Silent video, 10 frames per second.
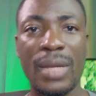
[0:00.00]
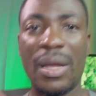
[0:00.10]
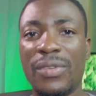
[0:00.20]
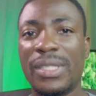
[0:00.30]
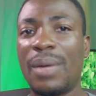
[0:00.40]
Now,
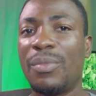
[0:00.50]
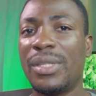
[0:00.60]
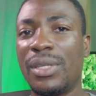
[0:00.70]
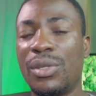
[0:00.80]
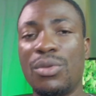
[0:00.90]
if for some
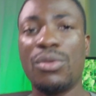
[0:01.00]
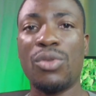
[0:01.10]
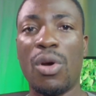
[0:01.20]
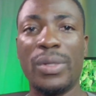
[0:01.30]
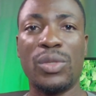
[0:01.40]
reason you don't
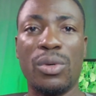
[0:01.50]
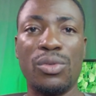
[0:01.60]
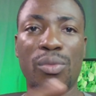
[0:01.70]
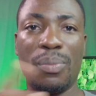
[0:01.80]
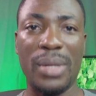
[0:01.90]
always
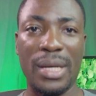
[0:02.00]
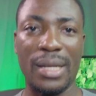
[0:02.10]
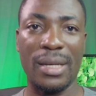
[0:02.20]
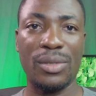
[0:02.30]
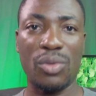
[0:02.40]
want to be
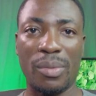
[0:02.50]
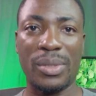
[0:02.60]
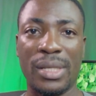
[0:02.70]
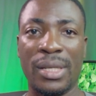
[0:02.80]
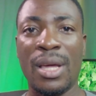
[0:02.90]
in this
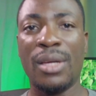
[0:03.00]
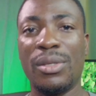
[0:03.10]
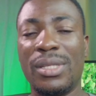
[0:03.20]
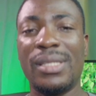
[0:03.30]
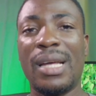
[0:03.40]
option,
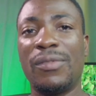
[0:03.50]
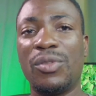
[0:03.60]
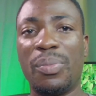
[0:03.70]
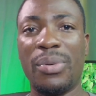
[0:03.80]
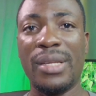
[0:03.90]
you just have
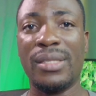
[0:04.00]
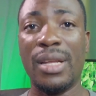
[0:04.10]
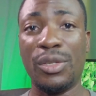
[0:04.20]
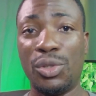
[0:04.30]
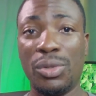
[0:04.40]
to press
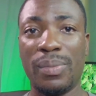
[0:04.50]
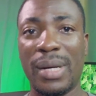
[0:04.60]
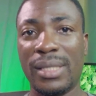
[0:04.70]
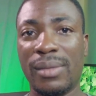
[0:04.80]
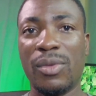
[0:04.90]
the shoot
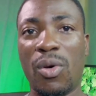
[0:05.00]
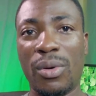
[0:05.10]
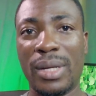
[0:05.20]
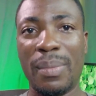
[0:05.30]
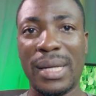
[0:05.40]
button
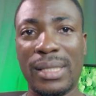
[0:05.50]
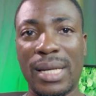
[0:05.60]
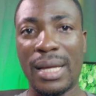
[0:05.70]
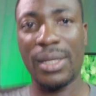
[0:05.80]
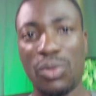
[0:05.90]
or the button
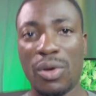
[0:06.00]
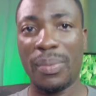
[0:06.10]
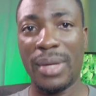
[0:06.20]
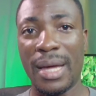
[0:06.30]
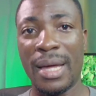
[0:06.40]
at the top
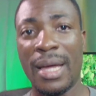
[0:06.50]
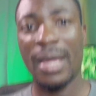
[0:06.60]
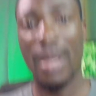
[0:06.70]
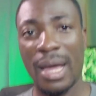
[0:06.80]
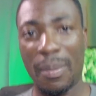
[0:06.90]
here,
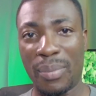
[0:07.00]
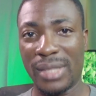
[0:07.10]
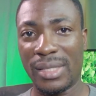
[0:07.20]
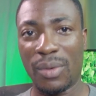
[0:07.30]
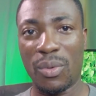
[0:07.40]

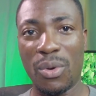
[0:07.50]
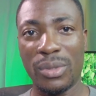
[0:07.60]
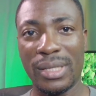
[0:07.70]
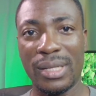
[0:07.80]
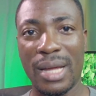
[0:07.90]
press and hold it